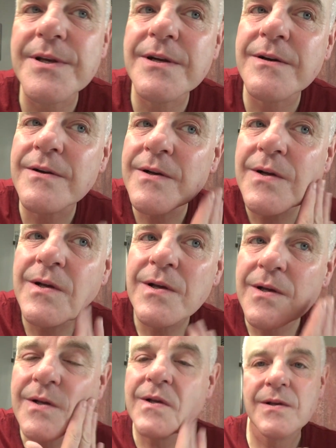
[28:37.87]
there.
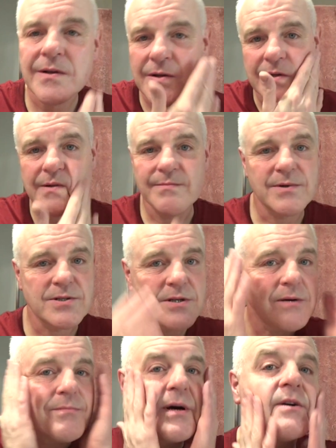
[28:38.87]
Must
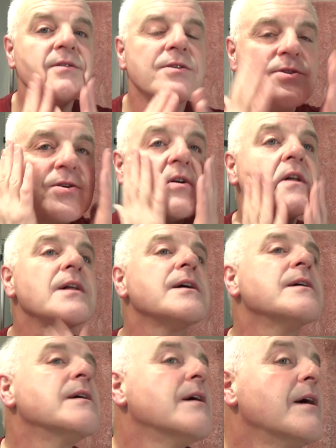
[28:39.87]
cut back on the chocolate.